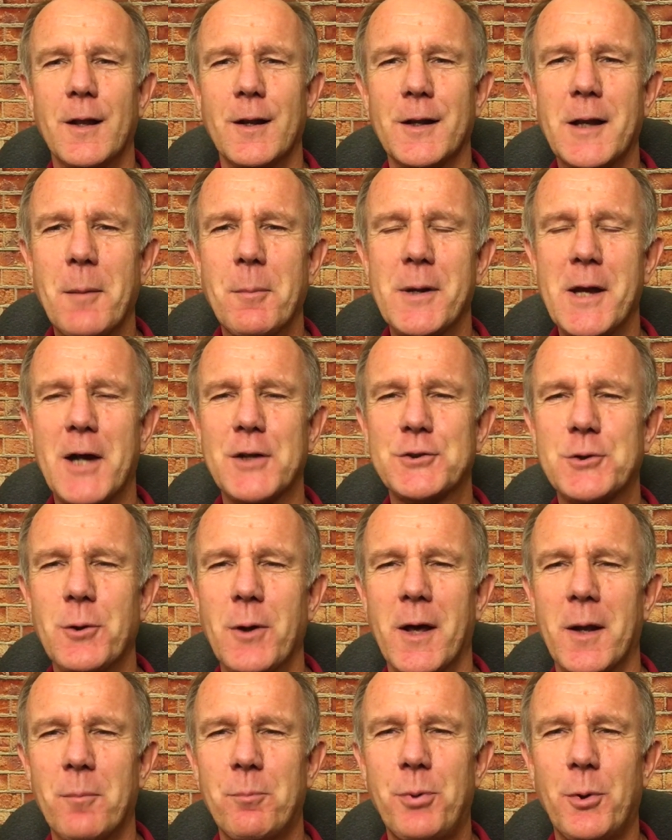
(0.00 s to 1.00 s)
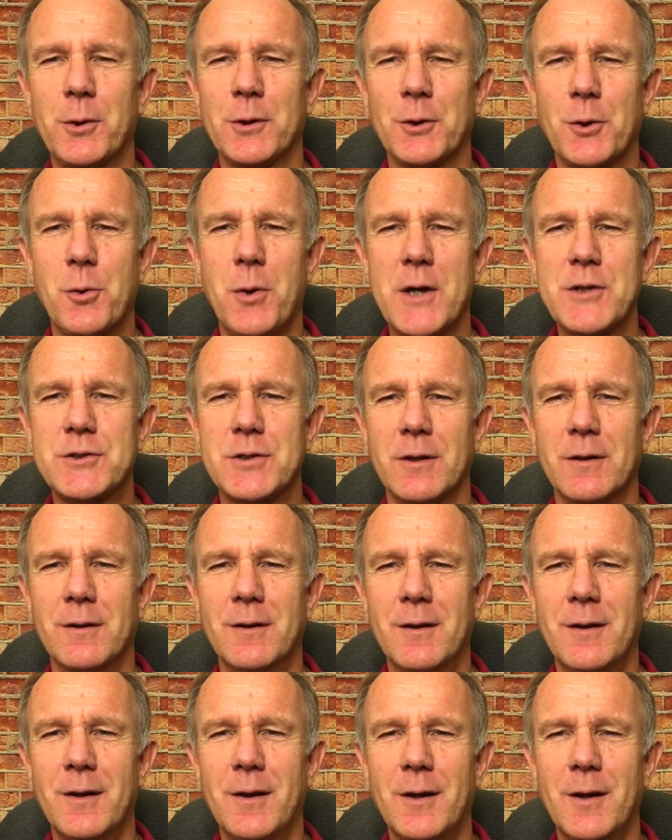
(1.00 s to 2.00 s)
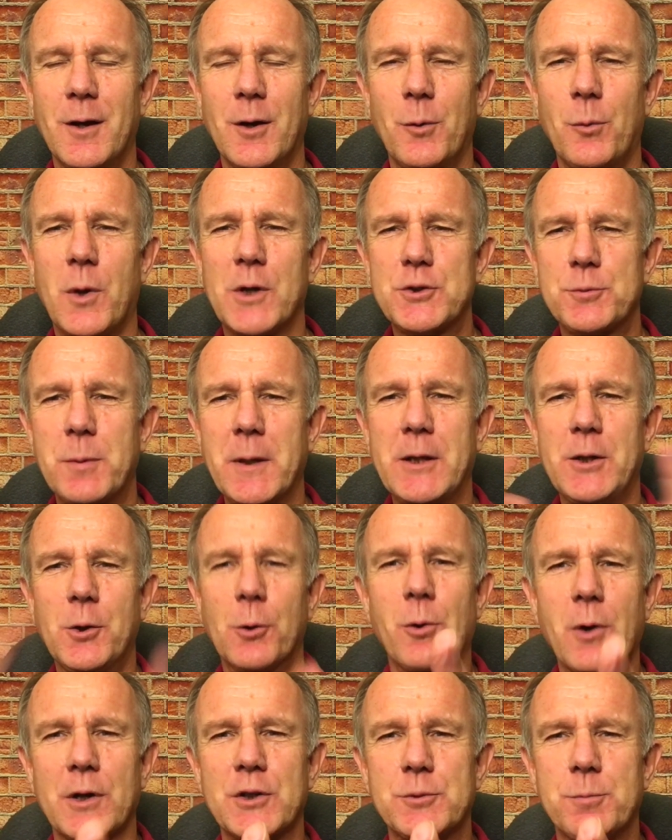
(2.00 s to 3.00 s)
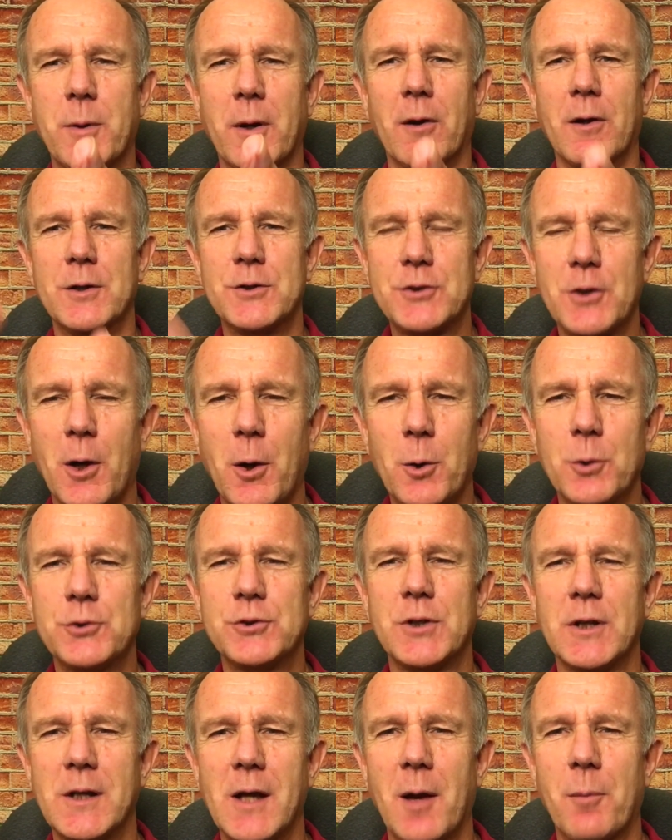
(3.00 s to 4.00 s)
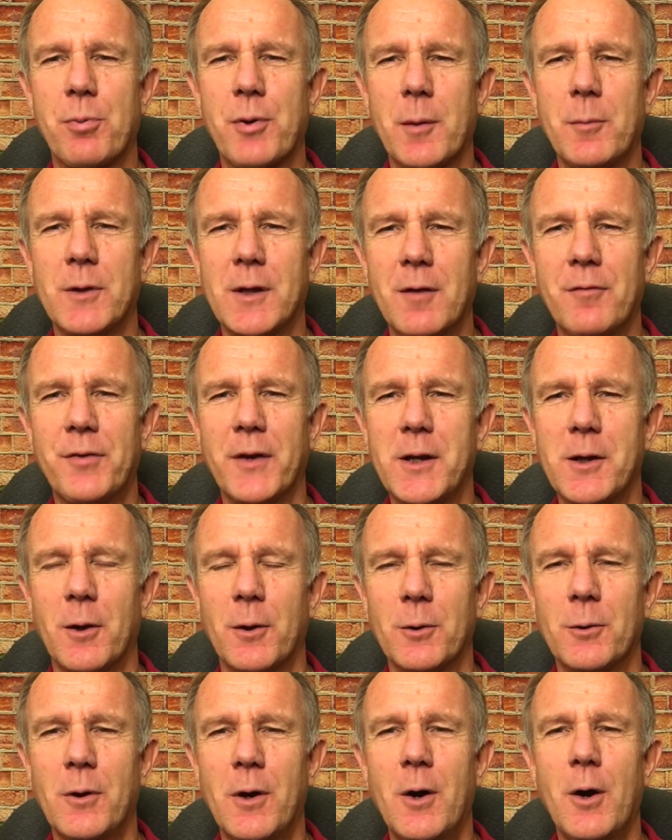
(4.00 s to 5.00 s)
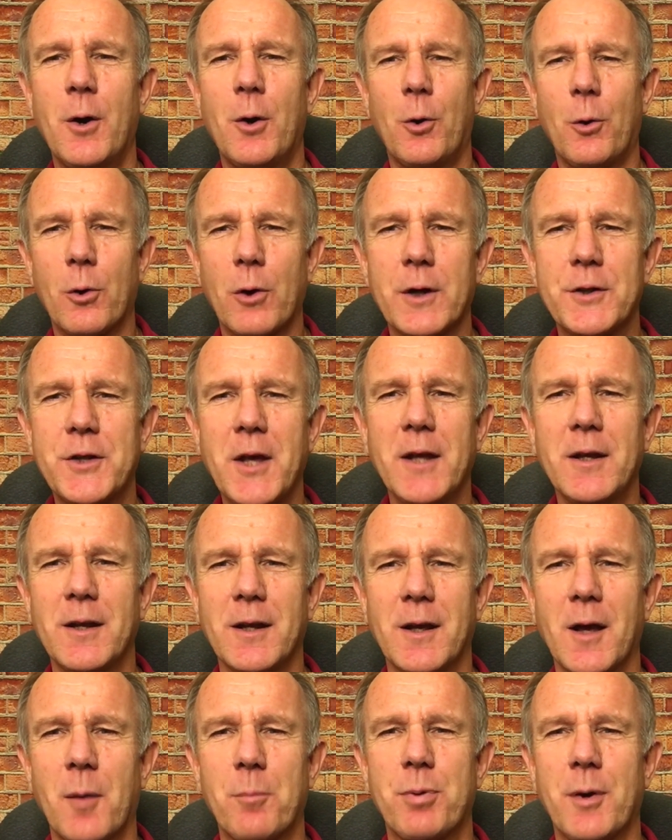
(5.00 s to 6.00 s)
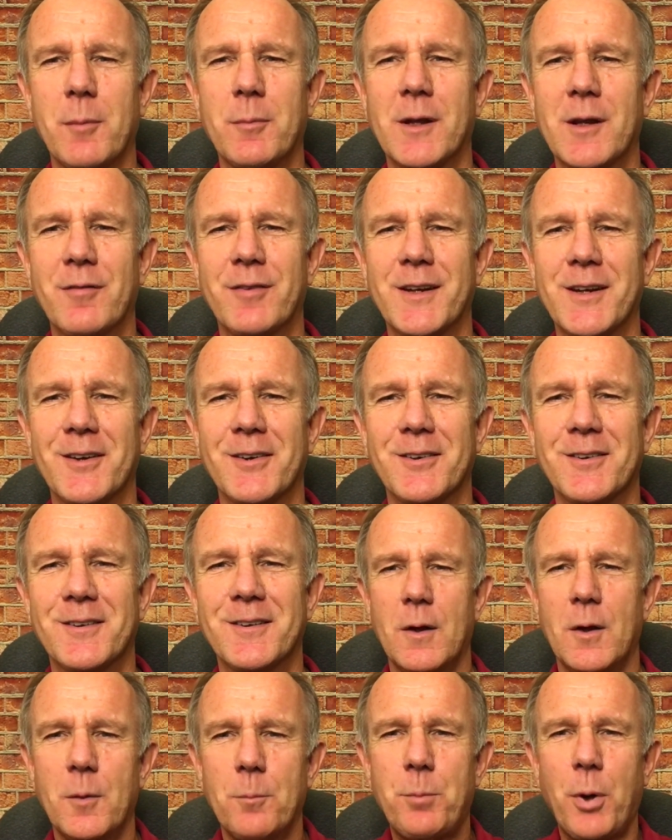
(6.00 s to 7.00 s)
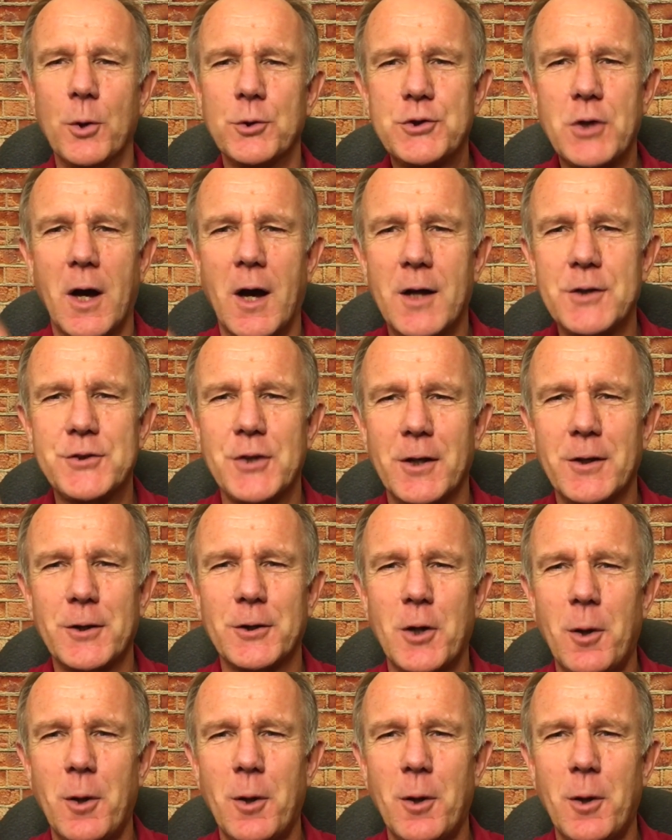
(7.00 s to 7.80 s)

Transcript: Let me ask you an important question. What's been your experience hosting a premiere video or attending a premiere video? Post your answer in the